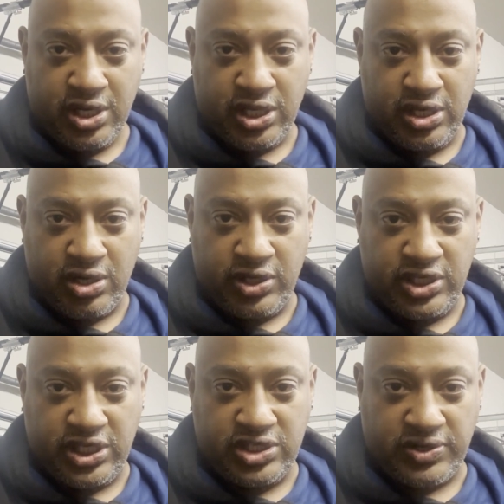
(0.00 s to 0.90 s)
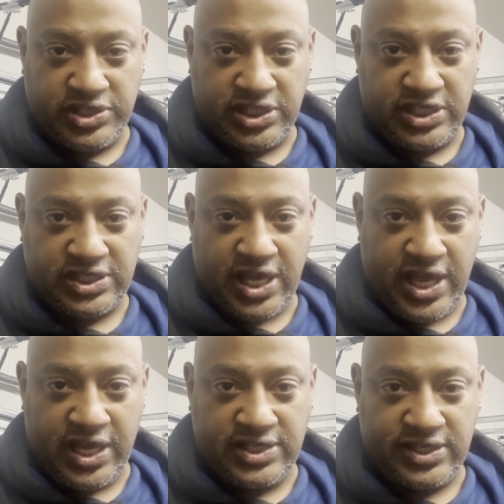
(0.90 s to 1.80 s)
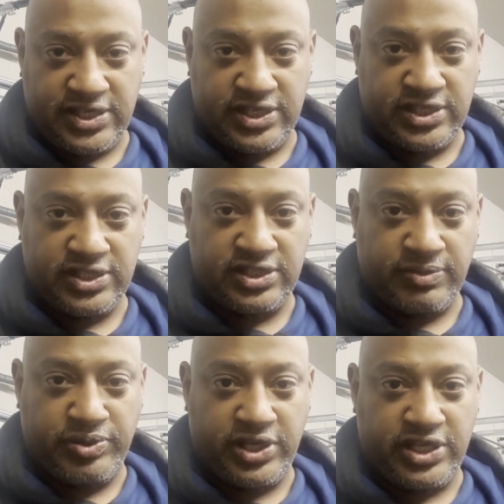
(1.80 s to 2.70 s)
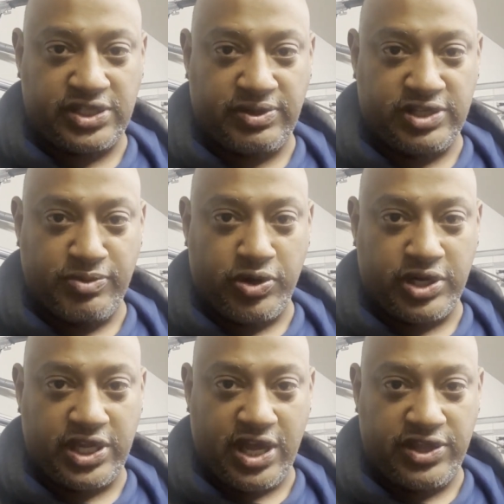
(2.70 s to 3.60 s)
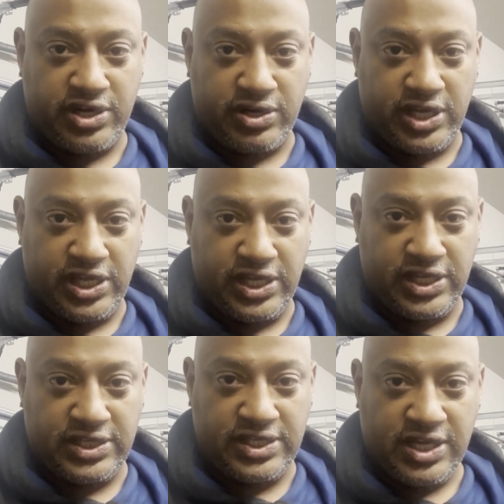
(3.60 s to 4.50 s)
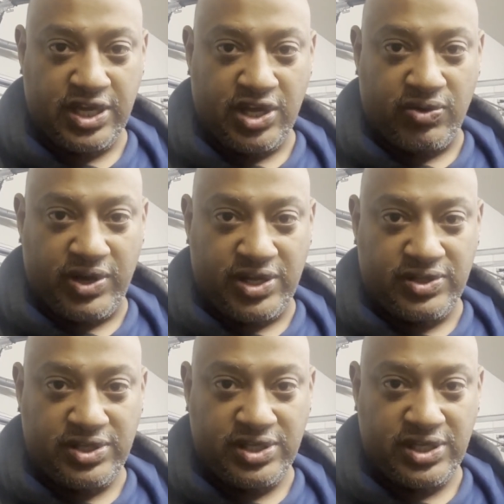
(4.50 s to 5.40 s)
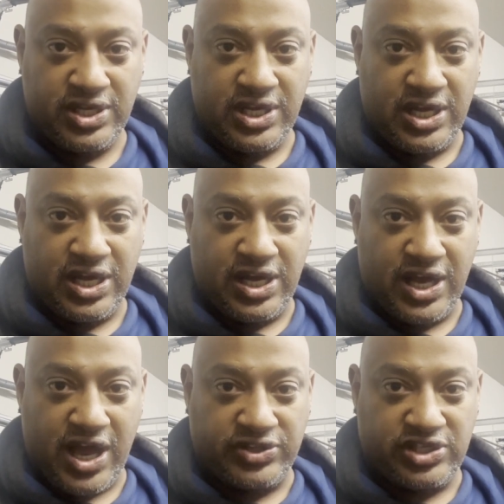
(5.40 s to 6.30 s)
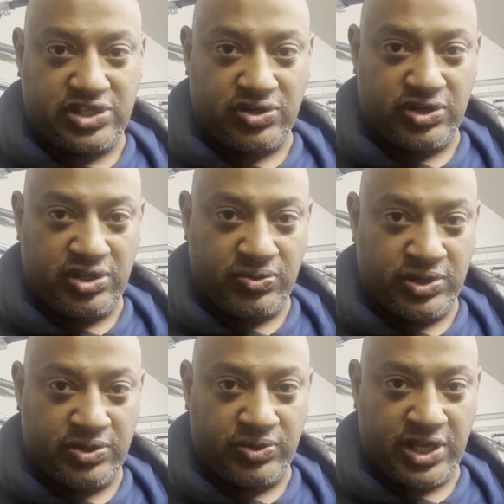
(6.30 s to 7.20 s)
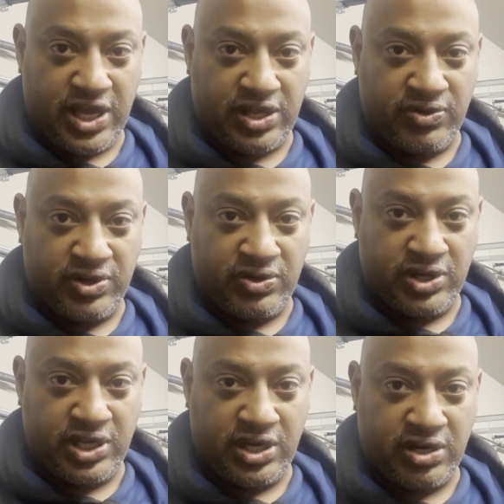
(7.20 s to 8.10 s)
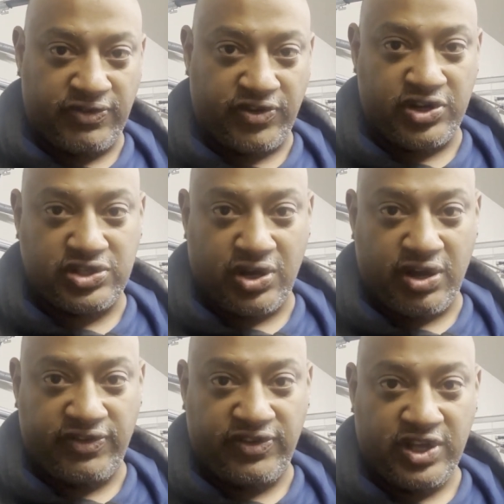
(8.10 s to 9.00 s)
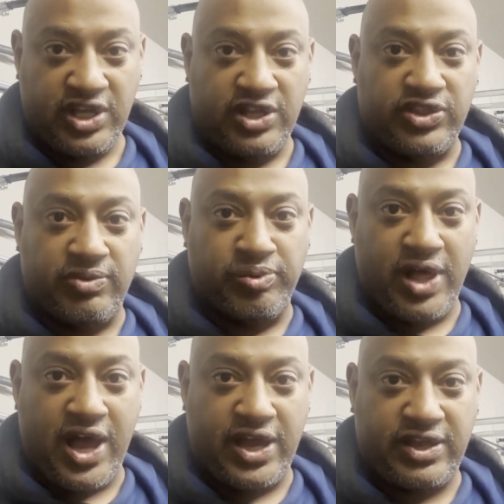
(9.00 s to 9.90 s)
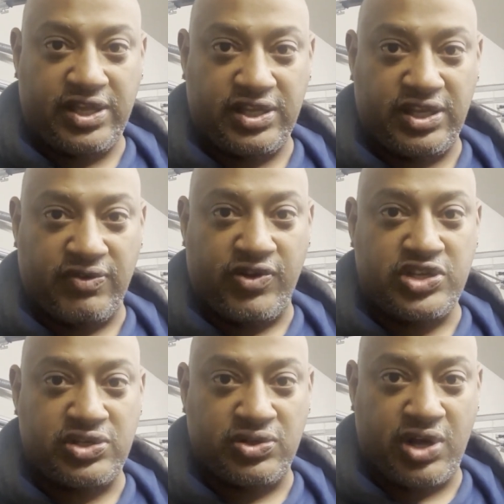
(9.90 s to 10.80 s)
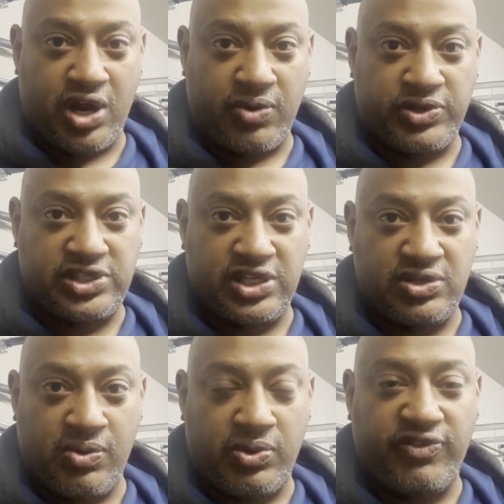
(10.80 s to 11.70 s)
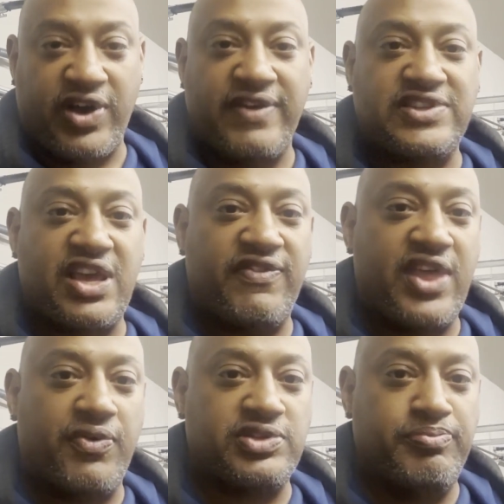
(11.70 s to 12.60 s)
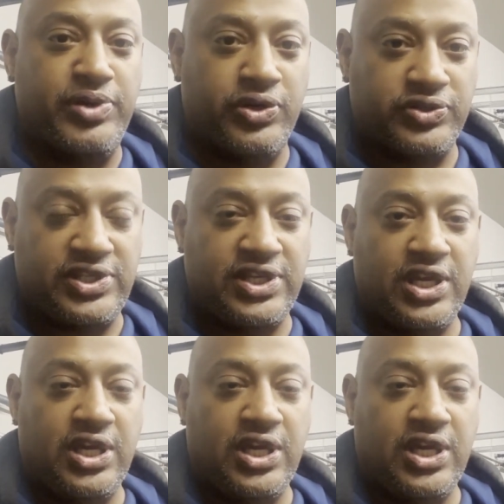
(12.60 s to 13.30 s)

you know, he trusted this guy to put his motor together, and well, I'll just show you what we got going on here. First off, the block, the original car was sent to him with a 5.7 that was built